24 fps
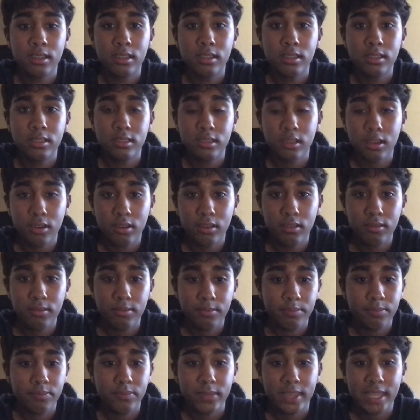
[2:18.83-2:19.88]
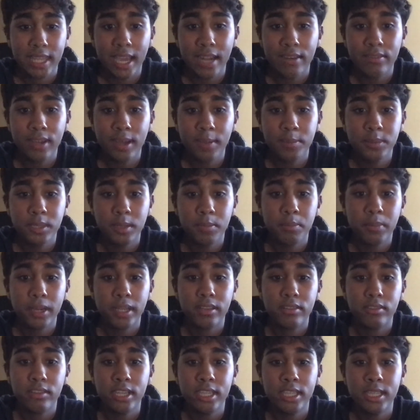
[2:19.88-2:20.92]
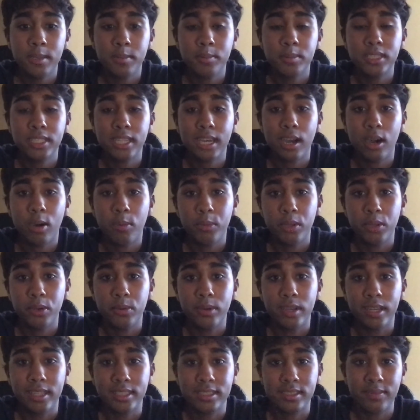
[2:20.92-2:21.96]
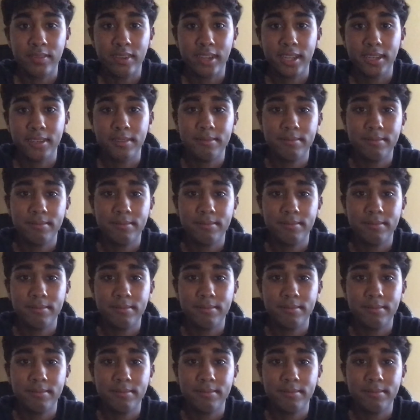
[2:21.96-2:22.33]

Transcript: So that wraps up my three tips to help you in this event.